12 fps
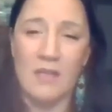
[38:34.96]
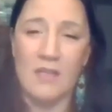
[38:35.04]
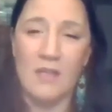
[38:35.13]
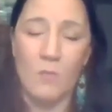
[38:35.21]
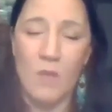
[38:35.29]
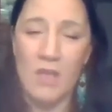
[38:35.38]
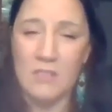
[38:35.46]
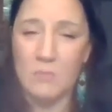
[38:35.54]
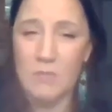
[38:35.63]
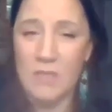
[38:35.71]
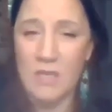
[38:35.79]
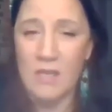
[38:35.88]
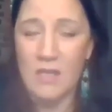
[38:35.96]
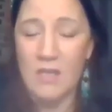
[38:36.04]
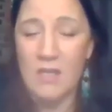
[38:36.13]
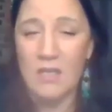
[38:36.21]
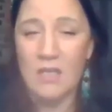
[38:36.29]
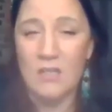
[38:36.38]
in a way to be
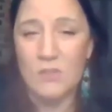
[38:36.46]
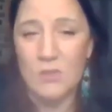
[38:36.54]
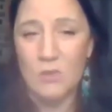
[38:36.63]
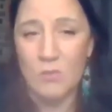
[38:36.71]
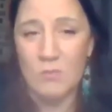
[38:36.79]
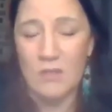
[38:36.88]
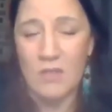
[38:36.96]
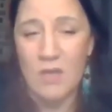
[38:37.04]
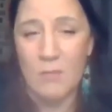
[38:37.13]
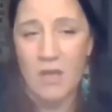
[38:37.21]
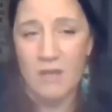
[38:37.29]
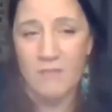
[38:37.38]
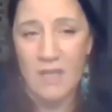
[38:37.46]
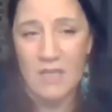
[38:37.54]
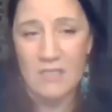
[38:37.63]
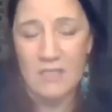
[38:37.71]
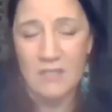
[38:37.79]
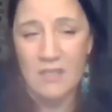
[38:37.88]
consumed and
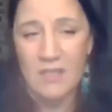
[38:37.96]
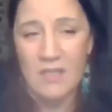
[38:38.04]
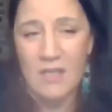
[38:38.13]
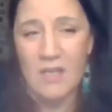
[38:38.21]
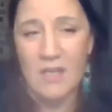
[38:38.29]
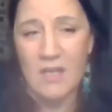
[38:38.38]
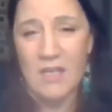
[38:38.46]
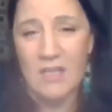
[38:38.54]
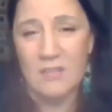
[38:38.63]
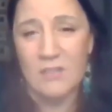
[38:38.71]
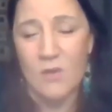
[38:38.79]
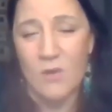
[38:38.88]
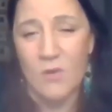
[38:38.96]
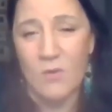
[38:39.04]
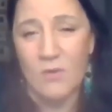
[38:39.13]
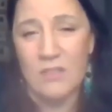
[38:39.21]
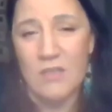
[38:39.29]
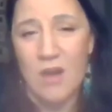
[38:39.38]
commodified. And
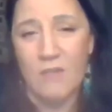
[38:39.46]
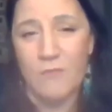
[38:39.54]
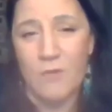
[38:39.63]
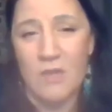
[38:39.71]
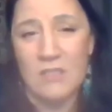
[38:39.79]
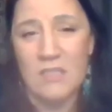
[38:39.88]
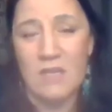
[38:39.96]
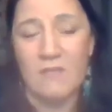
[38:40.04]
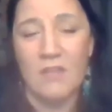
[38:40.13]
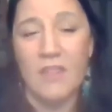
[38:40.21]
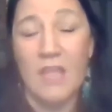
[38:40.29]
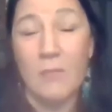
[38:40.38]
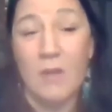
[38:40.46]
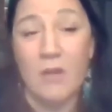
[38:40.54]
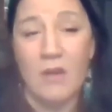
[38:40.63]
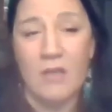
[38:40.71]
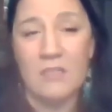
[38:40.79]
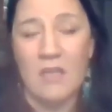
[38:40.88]
so it's hard for us to even think
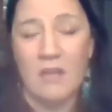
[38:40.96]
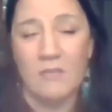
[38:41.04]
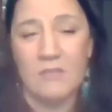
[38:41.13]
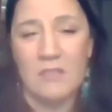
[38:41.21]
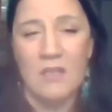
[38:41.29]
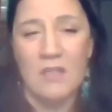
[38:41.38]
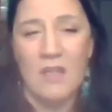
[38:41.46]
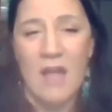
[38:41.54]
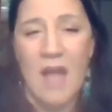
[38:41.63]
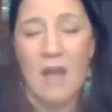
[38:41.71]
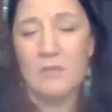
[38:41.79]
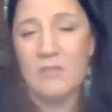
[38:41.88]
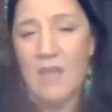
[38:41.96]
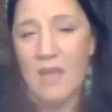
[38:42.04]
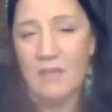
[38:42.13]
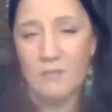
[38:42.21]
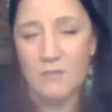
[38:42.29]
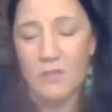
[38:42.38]
about ourselves
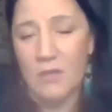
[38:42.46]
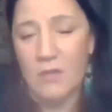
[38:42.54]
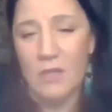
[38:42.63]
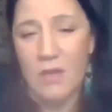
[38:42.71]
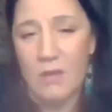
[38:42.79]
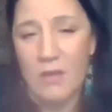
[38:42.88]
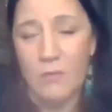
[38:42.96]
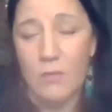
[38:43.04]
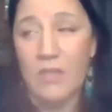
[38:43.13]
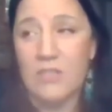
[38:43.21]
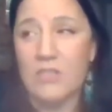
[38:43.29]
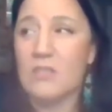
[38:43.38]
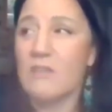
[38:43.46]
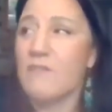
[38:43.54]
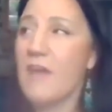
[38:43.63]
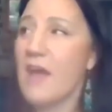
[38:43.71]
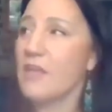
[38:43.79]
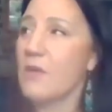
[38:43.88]
outside of, in relation to
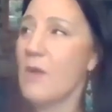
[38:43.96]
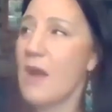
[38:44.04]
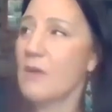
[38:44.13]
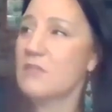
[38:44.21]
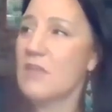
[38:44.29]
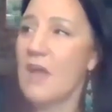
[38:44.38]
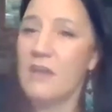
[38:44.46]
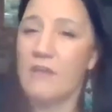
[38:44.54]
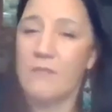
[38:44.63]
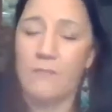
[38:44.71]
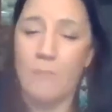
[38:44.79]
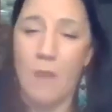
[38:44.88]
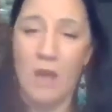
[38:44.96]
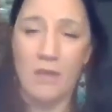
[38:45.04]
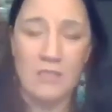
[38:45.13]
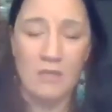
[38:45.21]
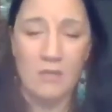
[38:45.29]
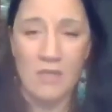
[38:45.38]
value, outside of
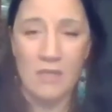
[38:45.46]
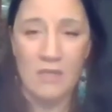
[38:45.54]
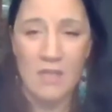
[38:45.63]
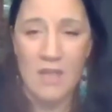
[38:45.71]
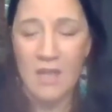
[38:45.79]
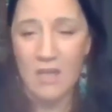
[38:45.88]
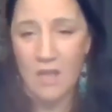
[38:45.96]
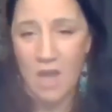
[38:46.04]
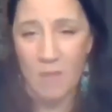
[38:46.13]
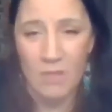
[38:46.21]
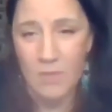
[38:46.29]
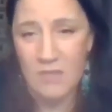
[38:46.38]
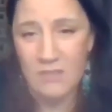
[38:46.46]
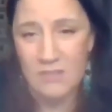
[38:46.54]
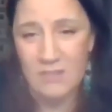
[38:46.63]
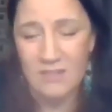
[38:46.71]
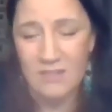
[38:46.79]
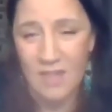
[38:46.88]
monetary and
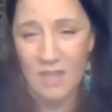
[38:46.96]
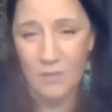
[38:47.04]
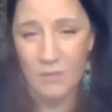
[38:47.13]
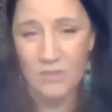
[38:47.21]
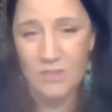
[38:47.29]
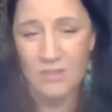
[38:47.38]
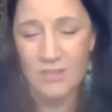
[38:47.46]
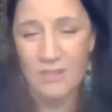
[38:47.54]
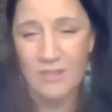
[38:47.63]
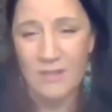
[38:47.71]
economic-based language.